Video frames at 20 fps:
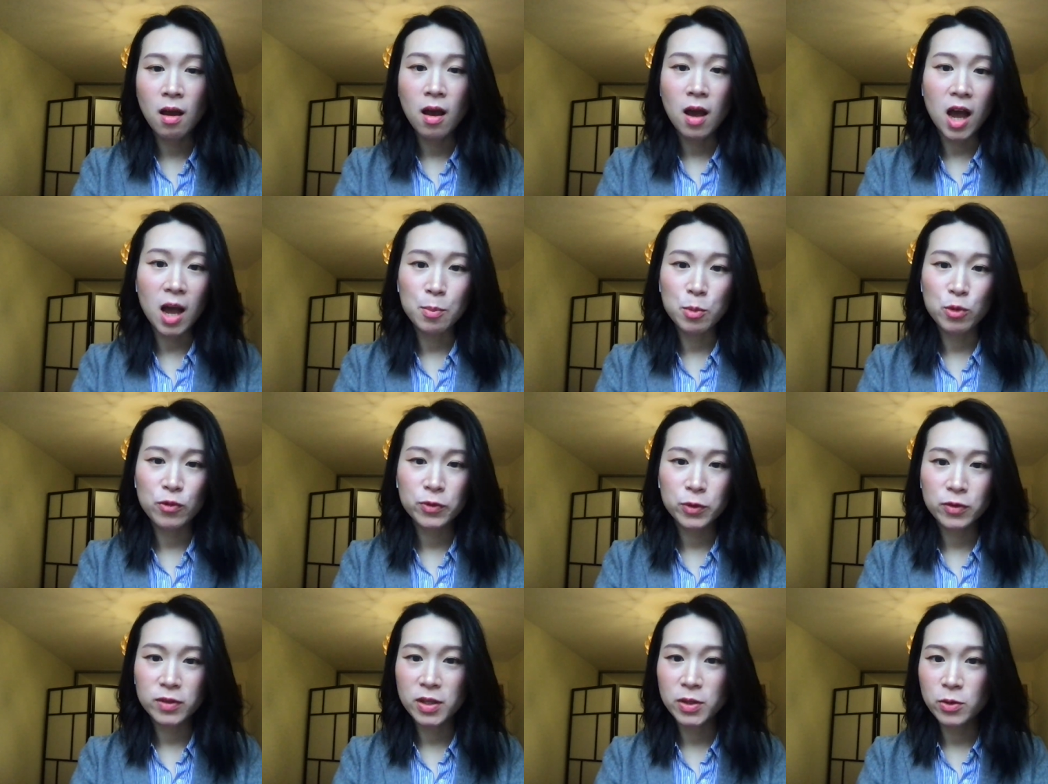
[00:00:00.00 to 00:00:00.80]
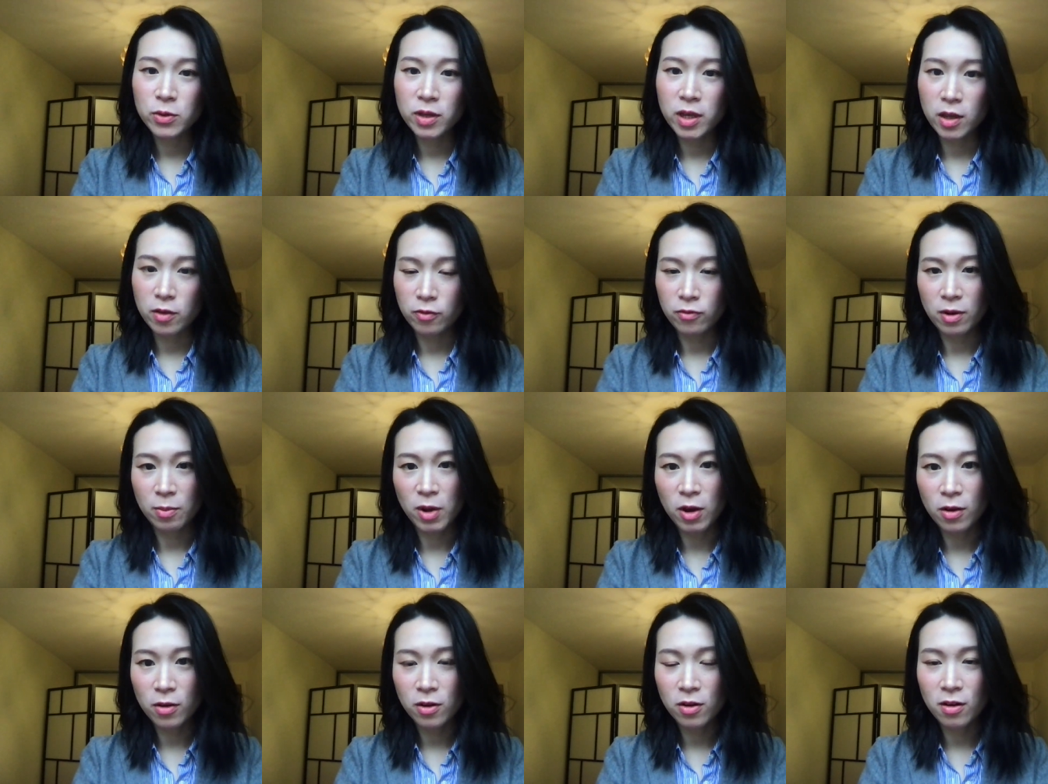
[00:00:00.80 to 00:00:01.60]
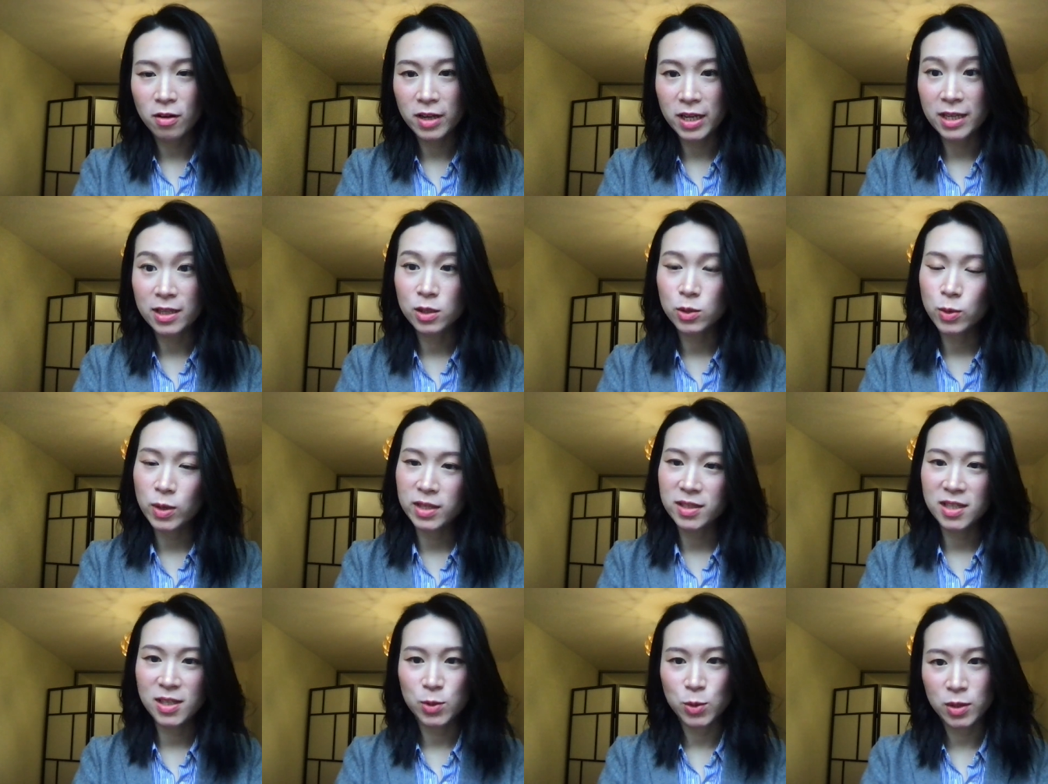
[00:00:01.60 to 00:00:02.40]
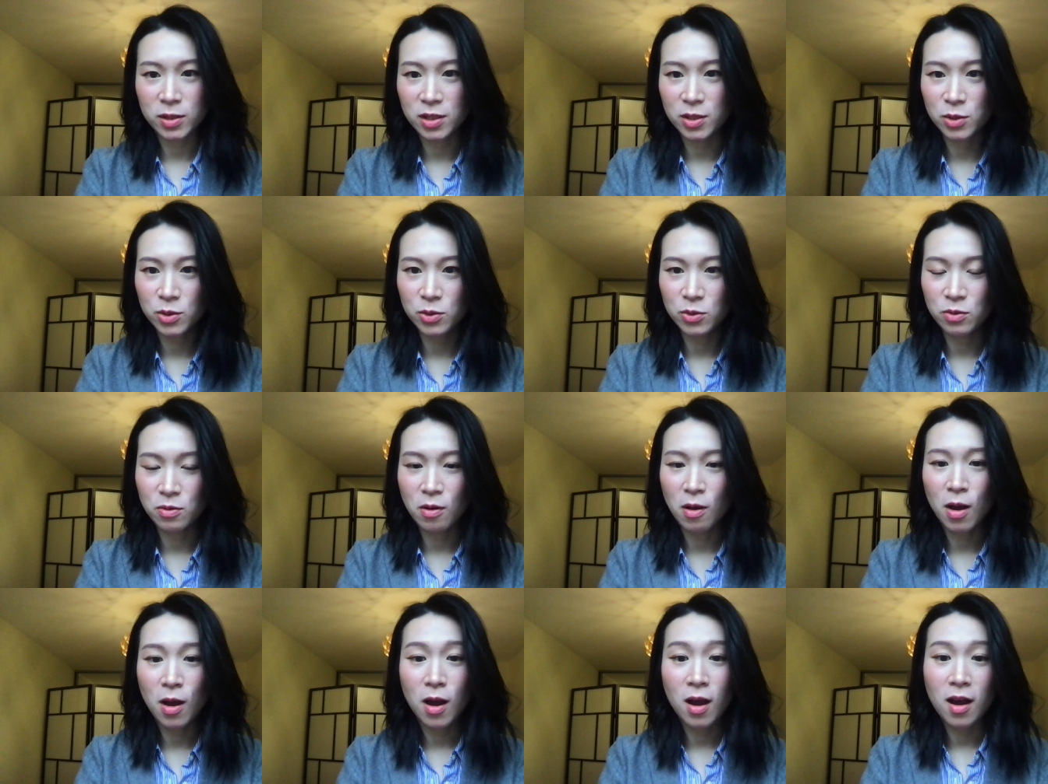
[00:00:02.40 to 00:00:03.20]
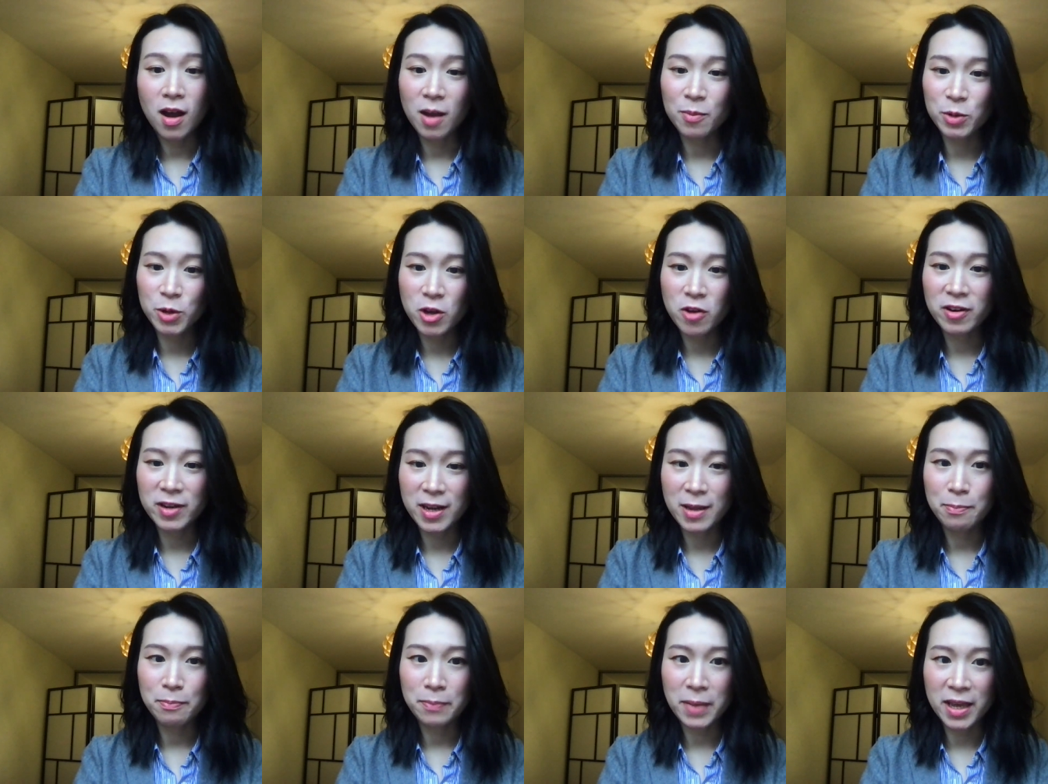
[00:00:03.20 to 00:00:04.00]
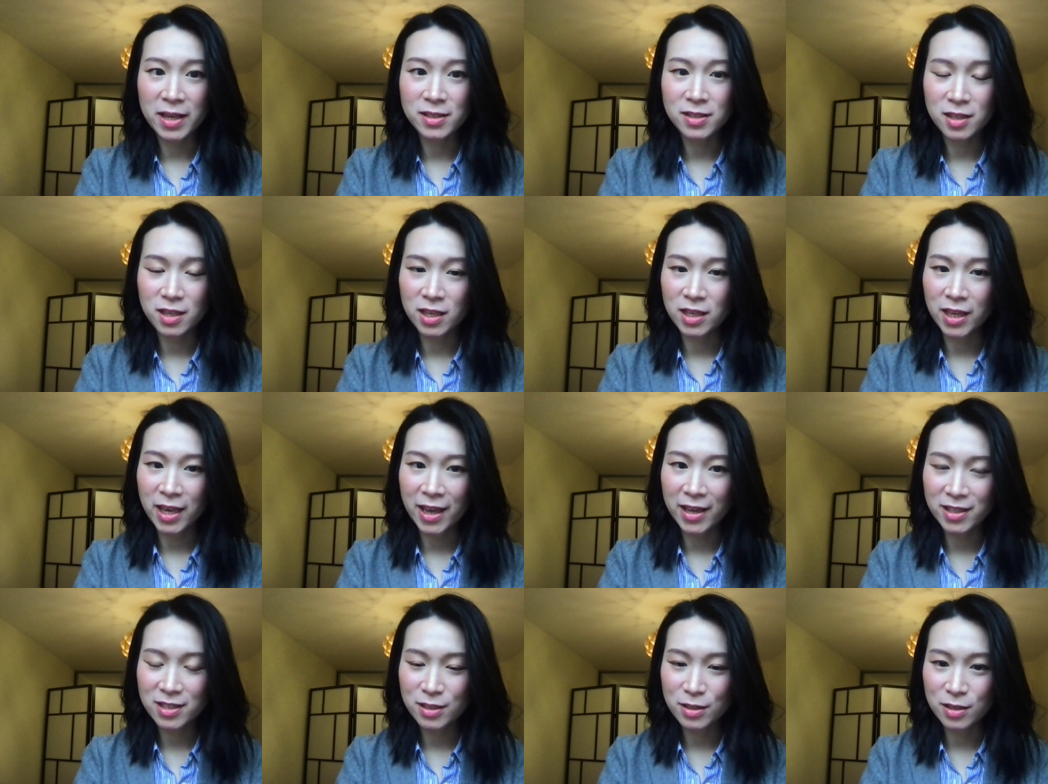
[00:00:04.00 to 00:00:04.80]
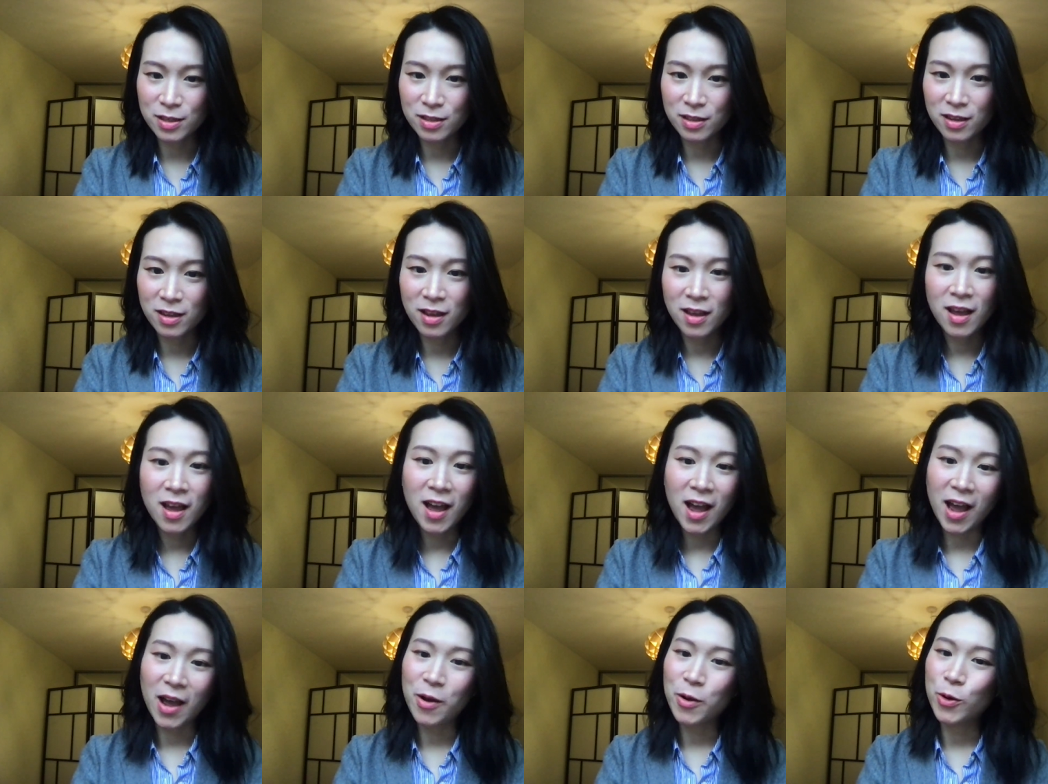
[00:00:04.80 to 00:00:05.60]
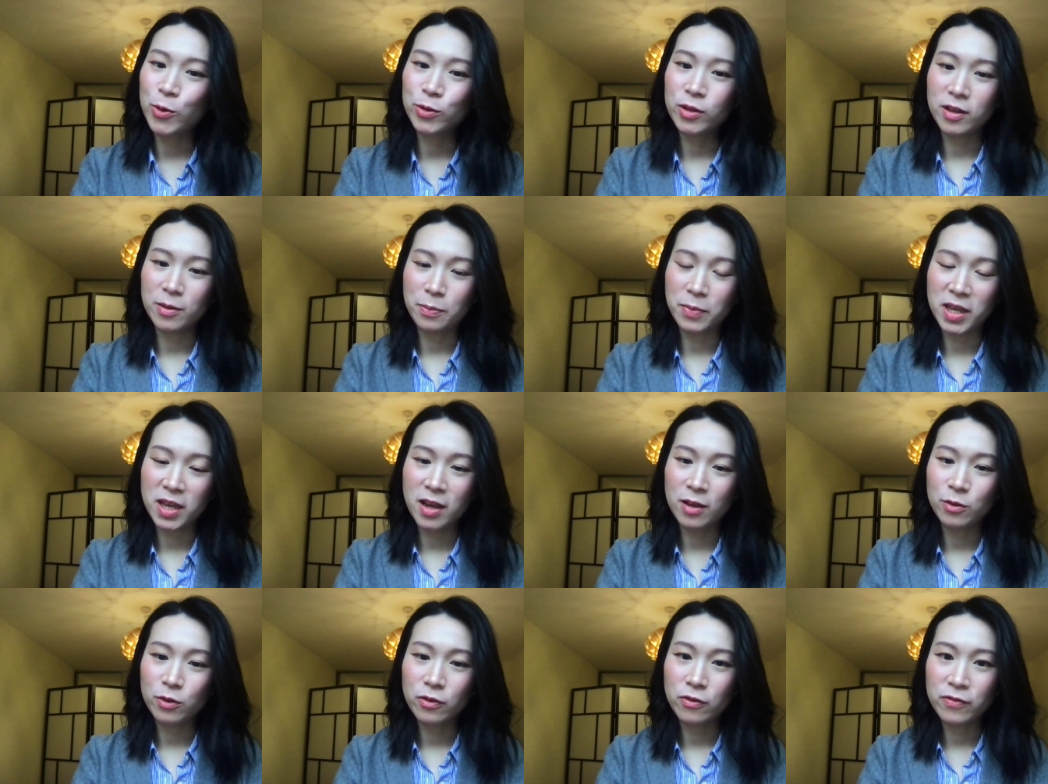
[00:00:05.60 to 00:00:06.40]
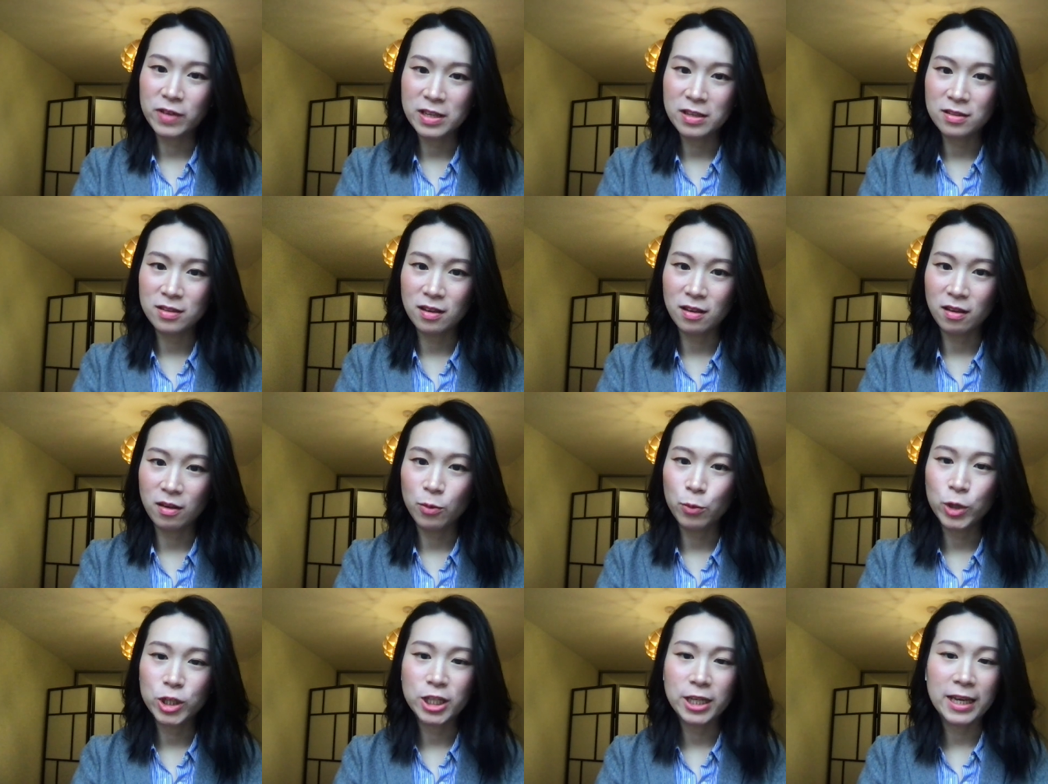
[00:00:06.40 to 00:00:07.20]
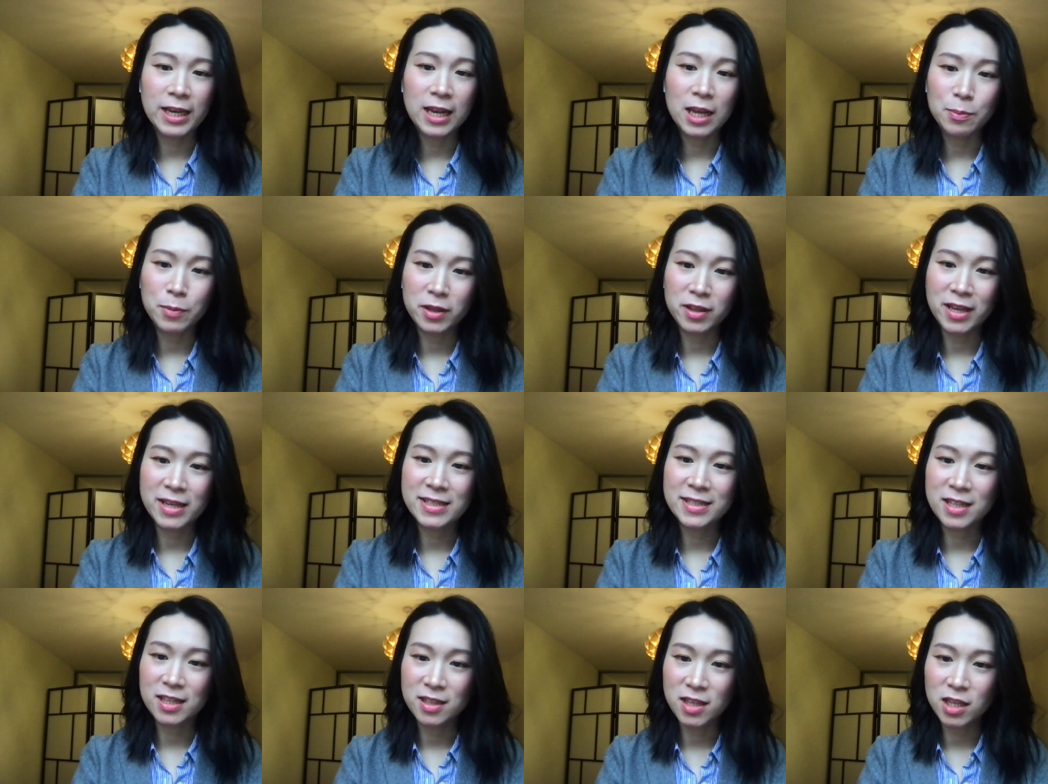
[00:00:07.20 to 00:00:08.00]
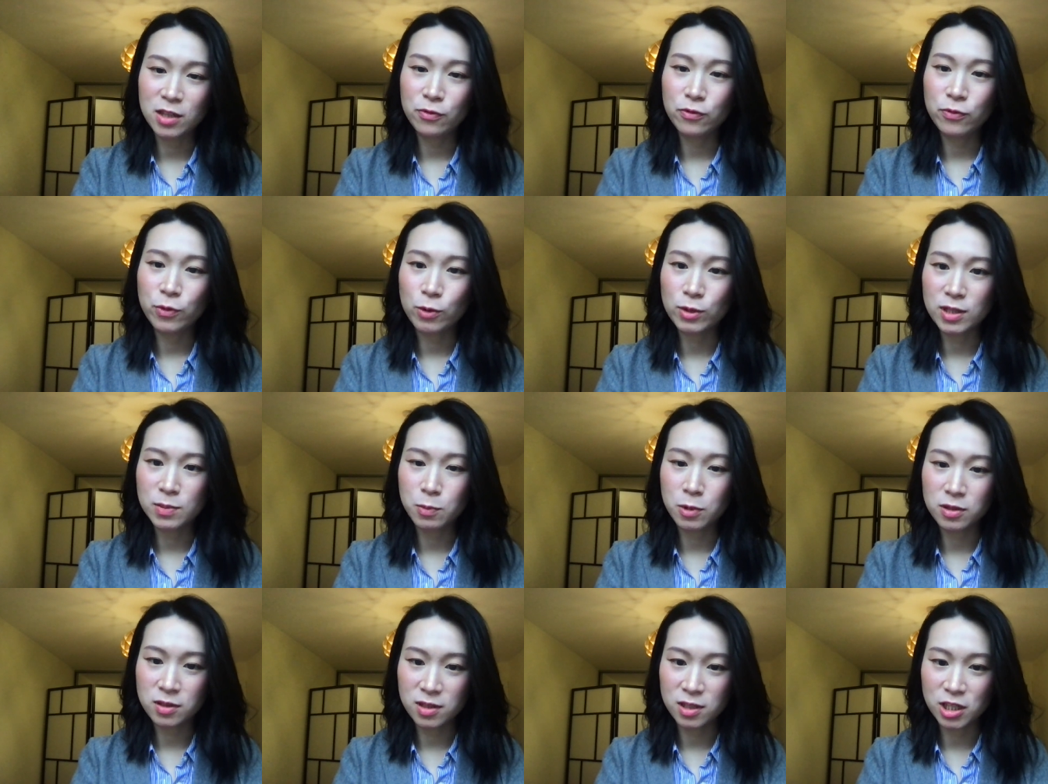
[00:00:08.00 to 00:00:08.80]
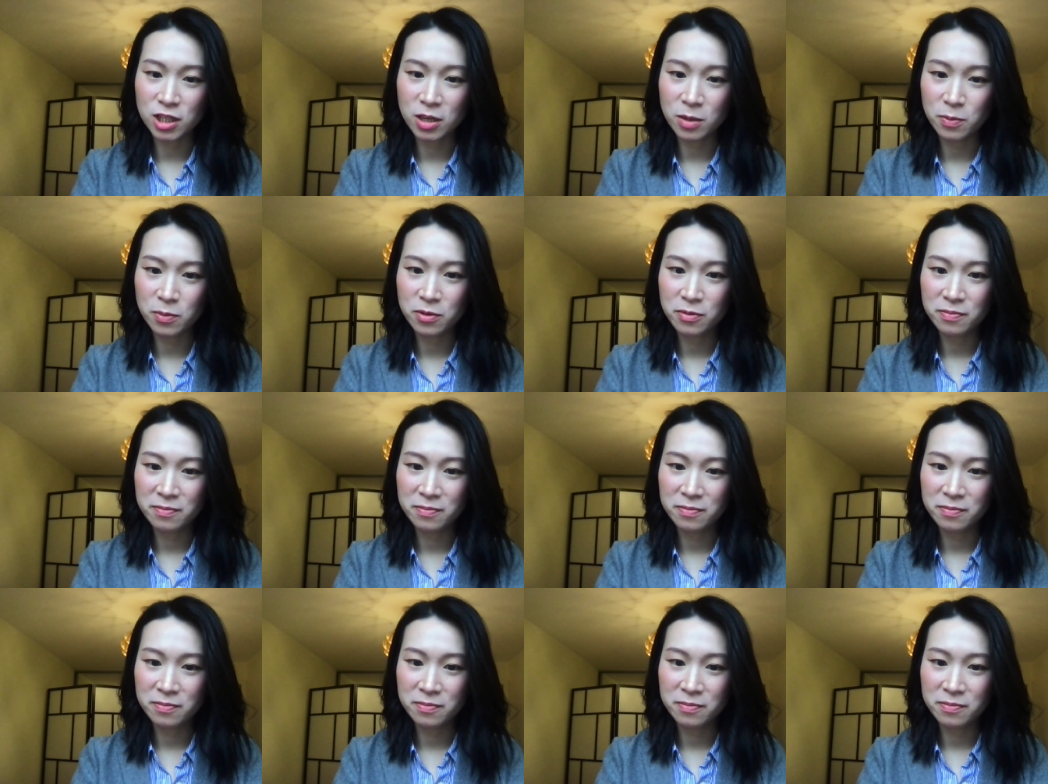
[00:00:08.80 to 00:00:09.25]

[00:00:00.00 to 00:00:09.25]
I moved to the UK from Hong Kong in 2022. I'm currently based in Kingston. I hold a BNO visa, which eliminates the need for sponsorship.